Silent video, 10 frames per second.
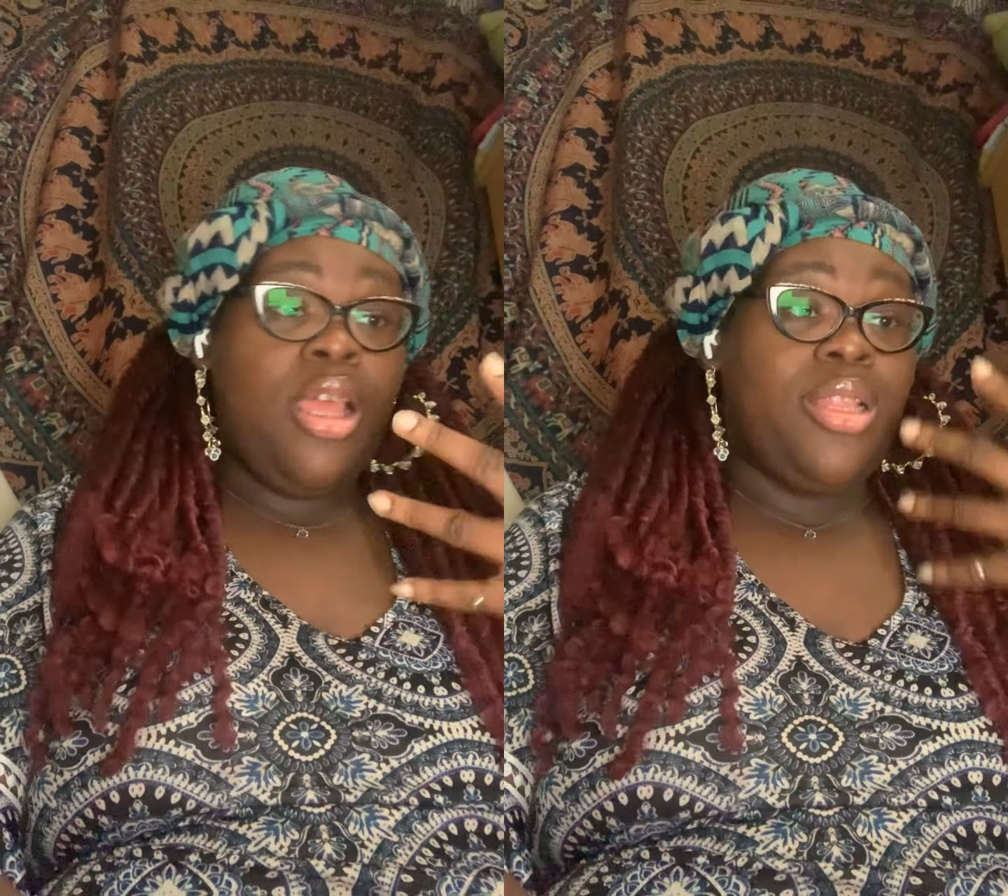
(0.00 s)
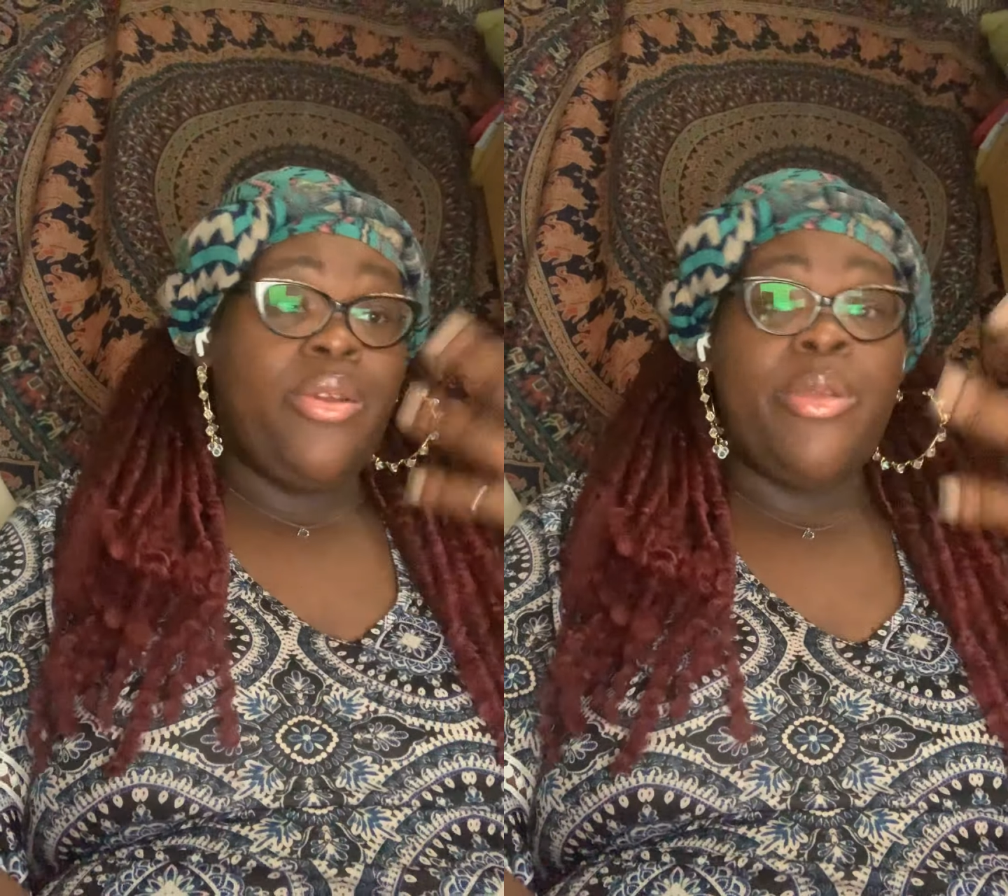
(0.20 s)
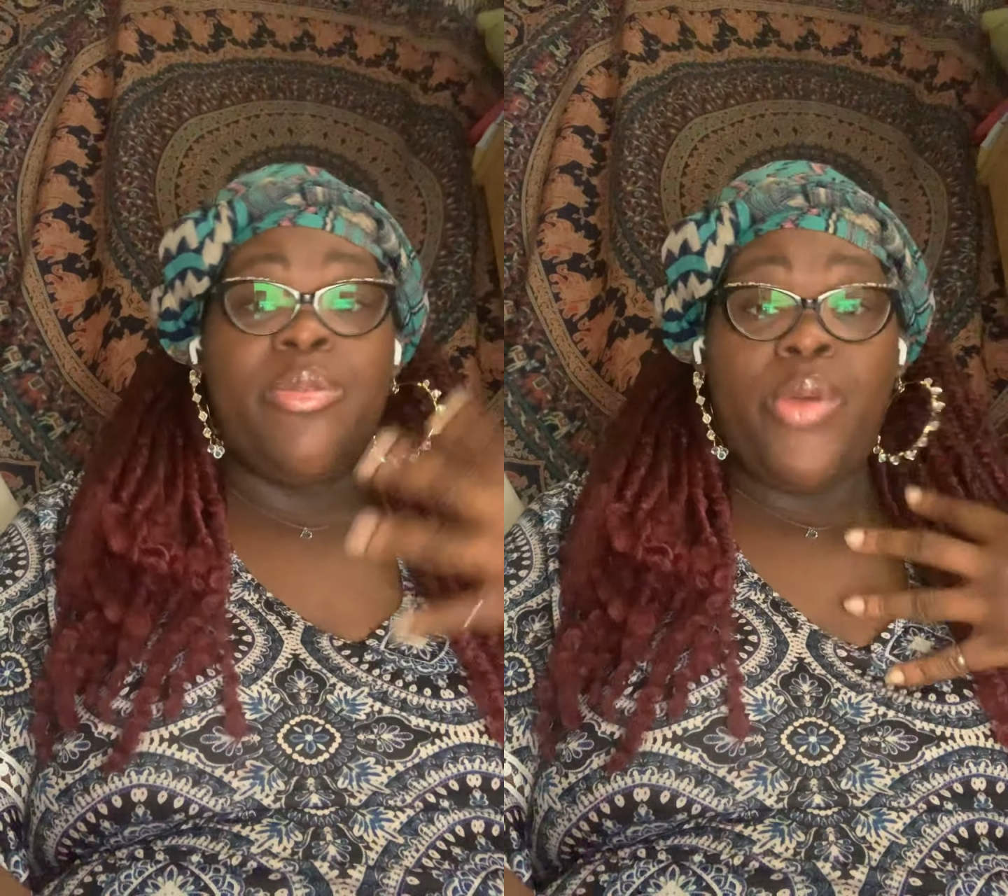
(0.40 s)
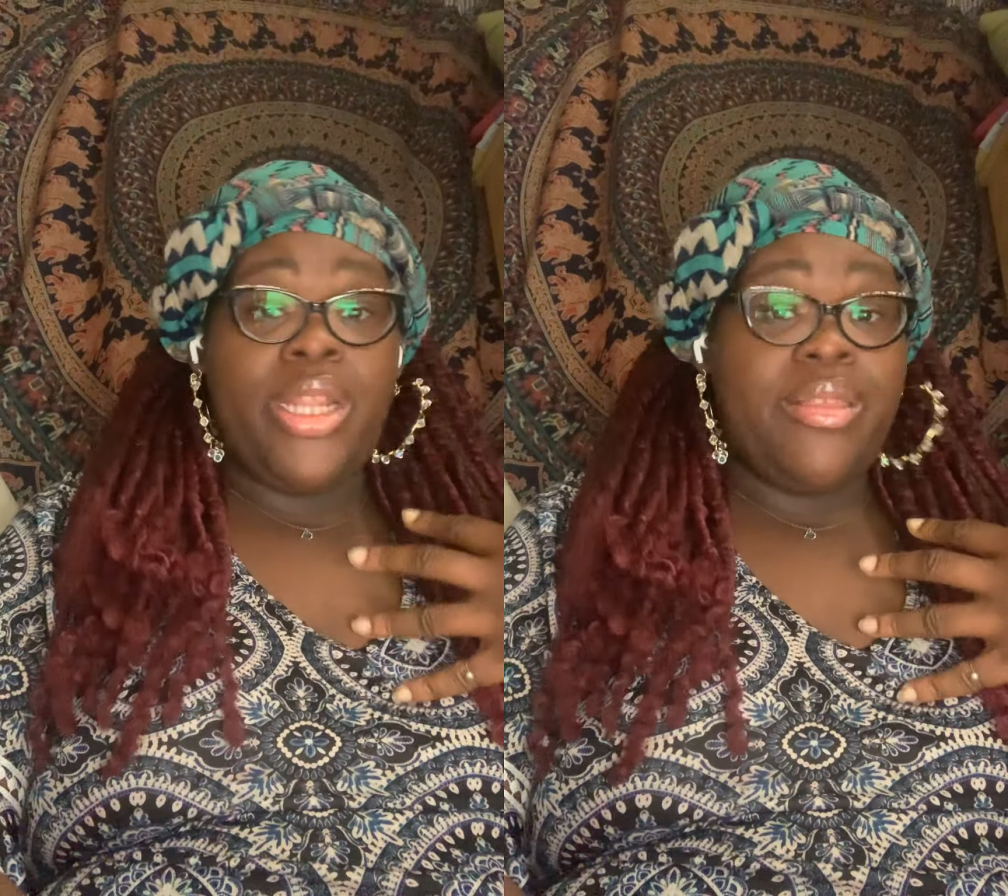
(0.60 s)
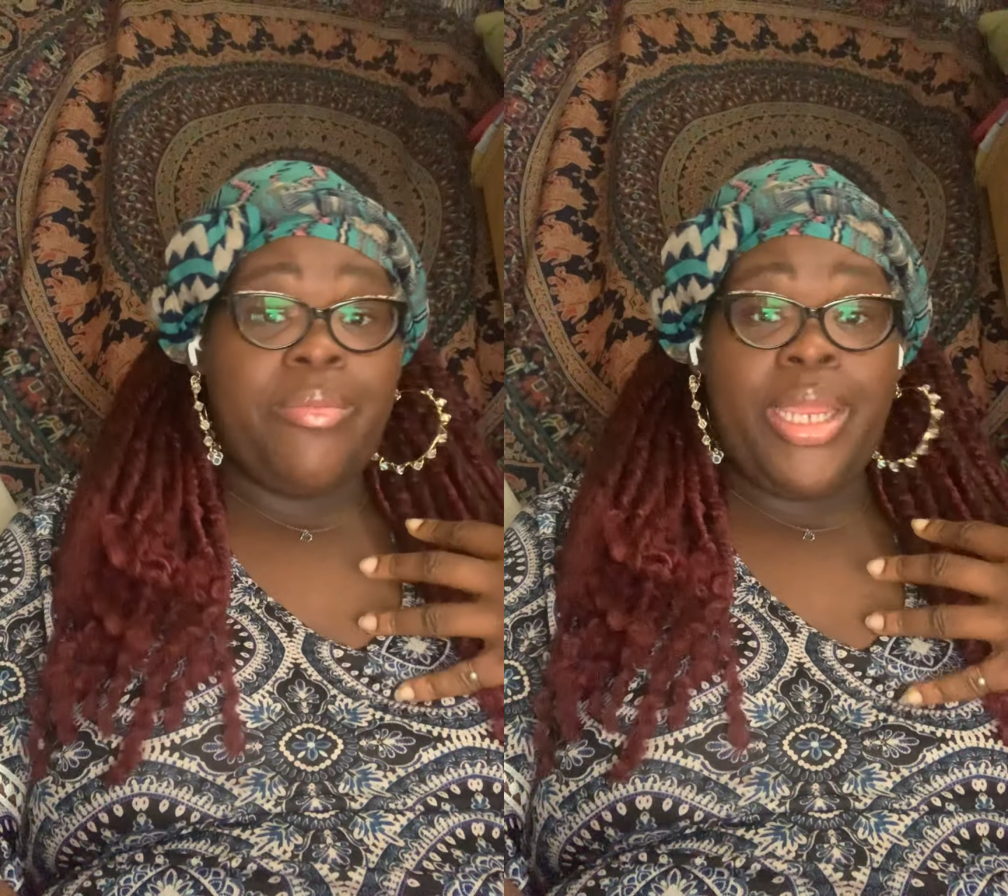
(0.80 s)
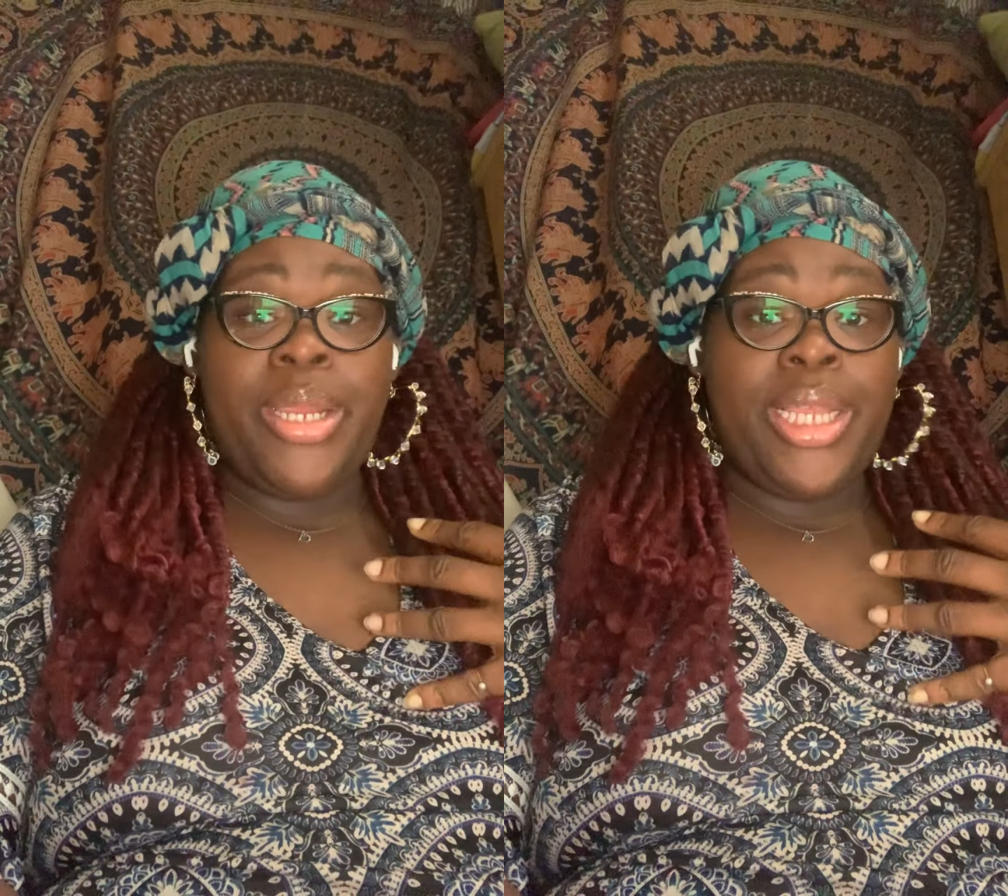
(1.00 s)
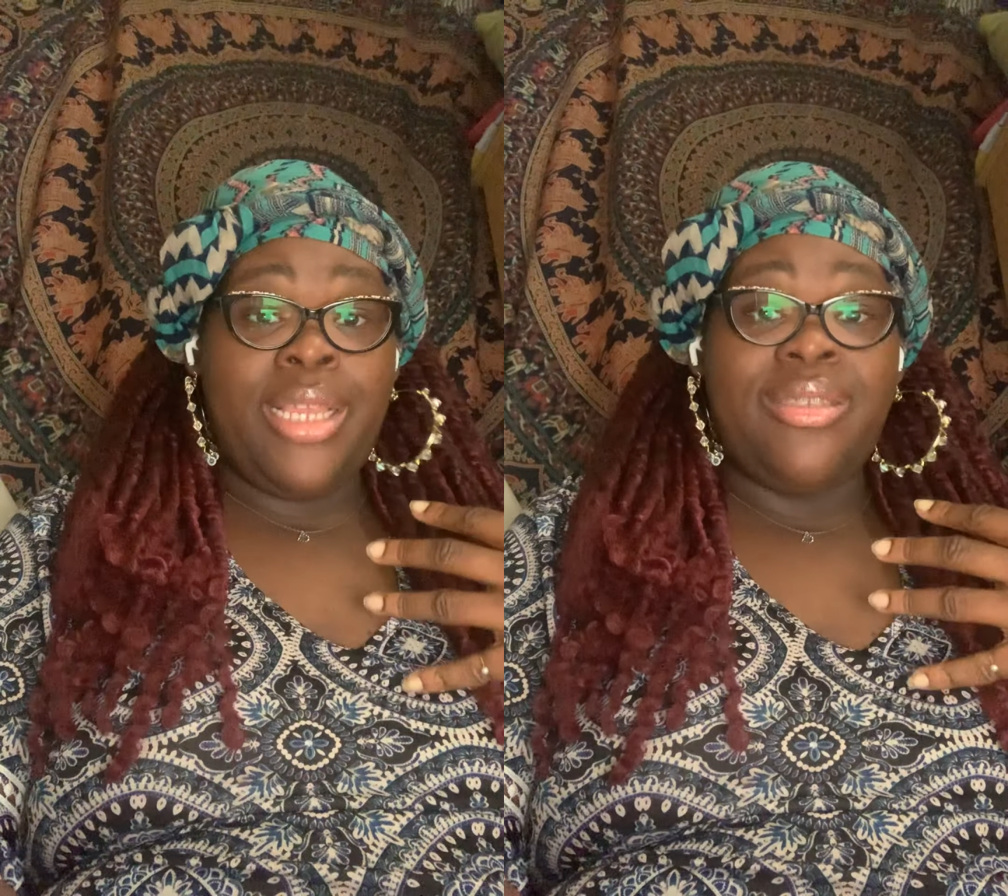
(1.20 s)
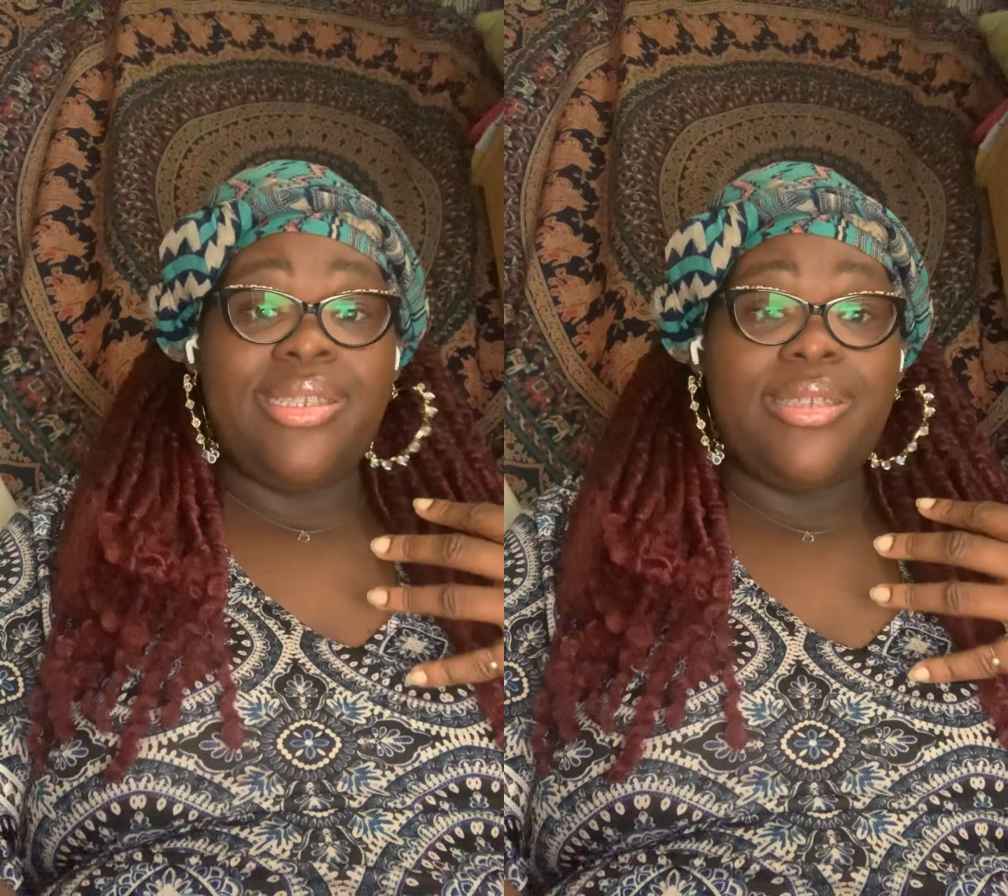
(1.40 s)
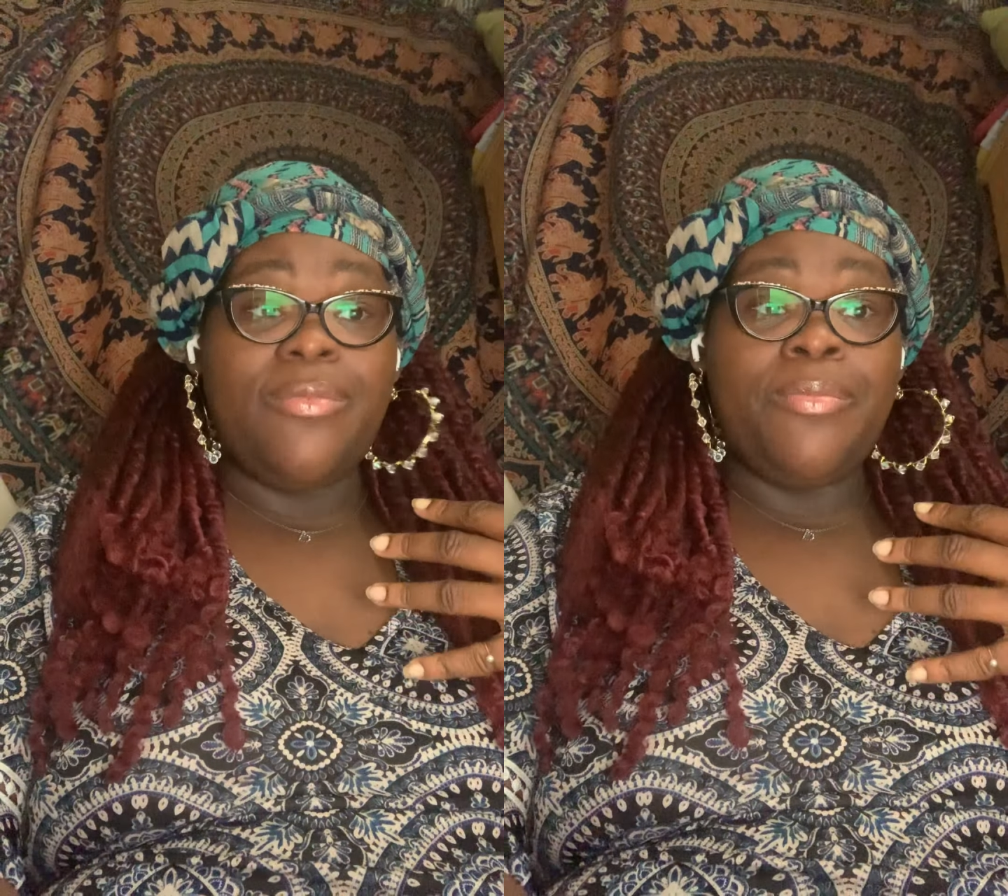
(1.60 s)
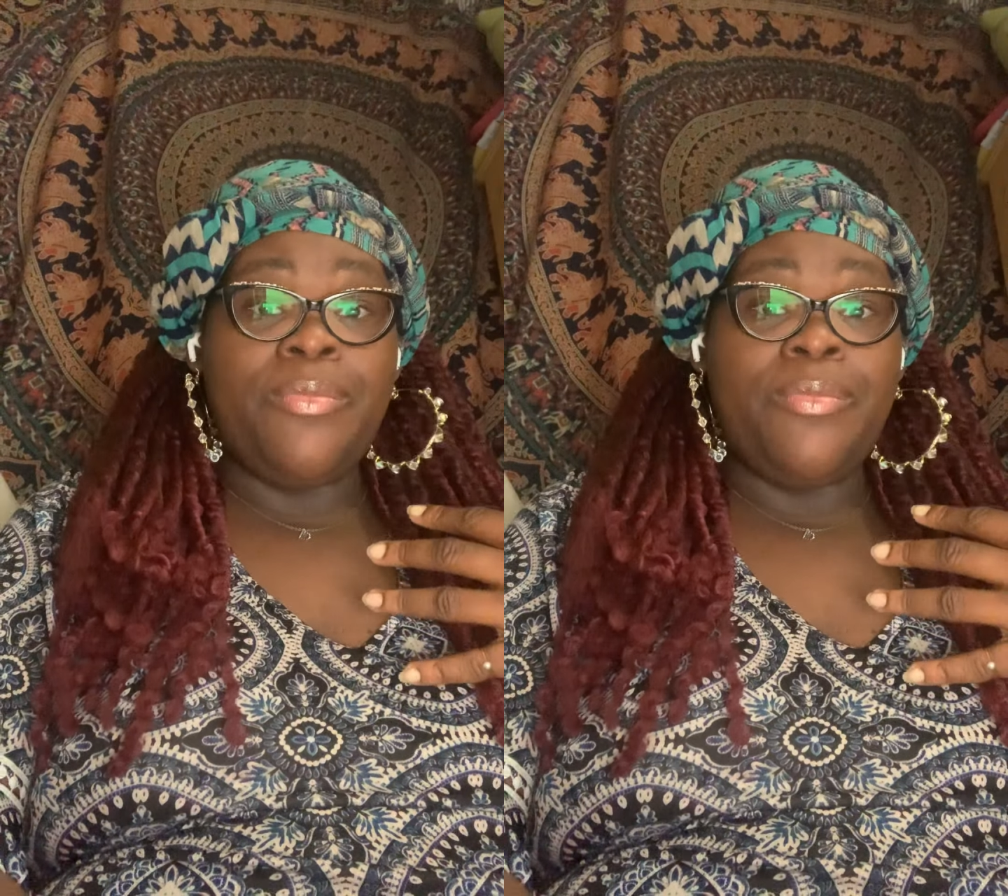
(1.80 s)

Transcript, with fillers: Lawrence wanted to marry Issa.